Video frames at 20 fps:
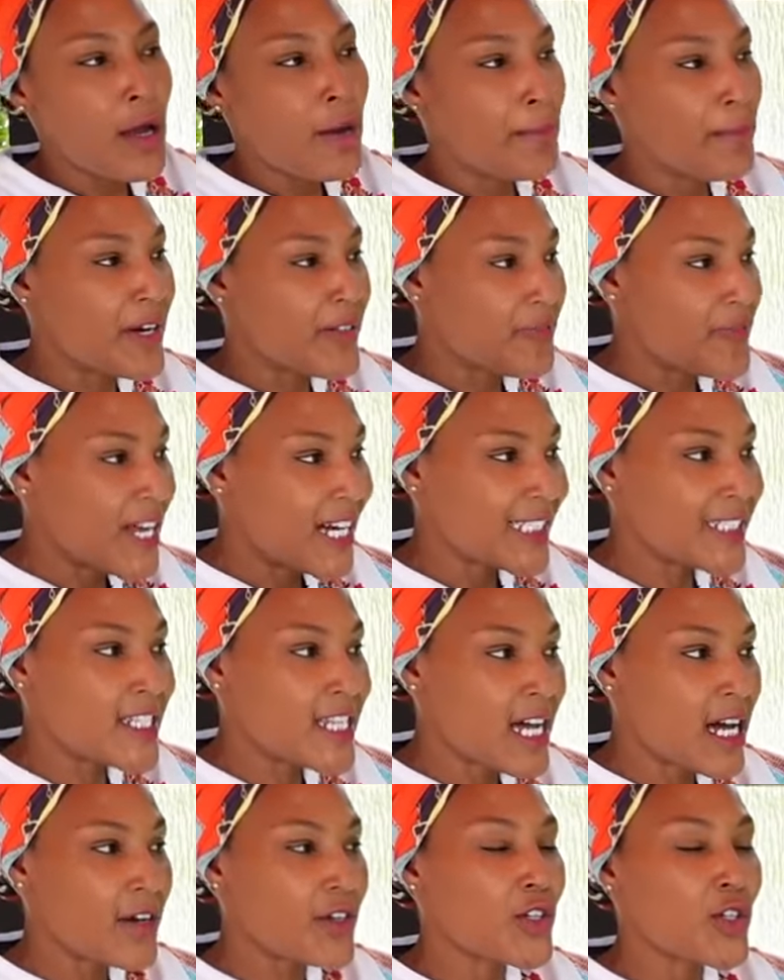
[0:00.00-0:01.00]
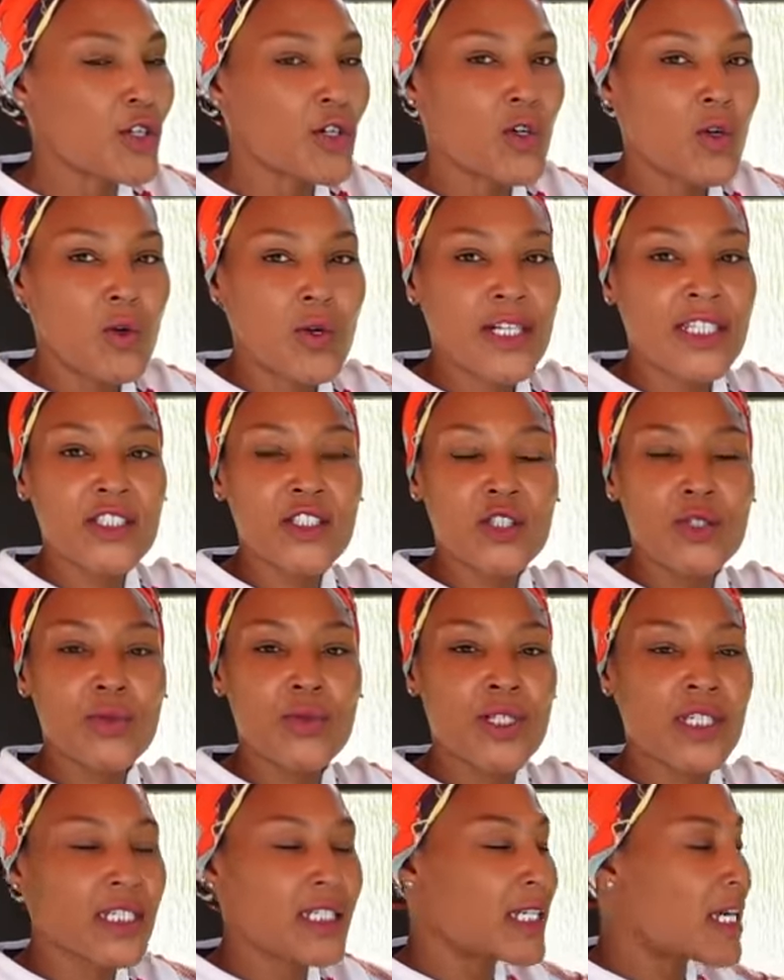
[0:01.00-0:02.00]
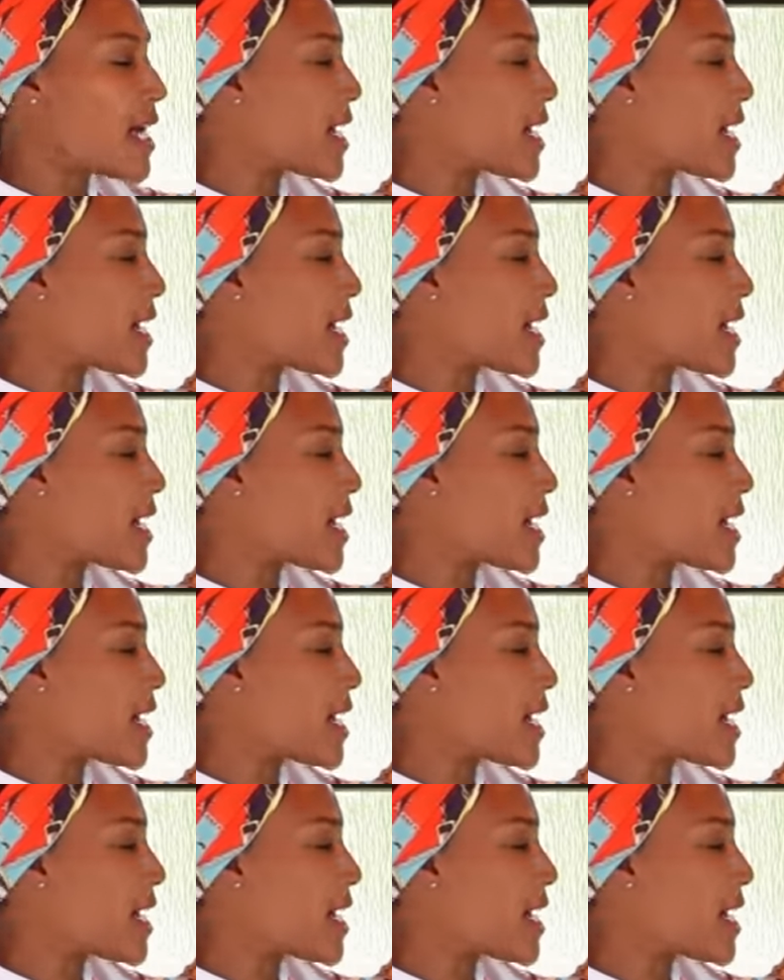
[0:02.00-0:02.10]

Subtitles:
But that's how you're going to get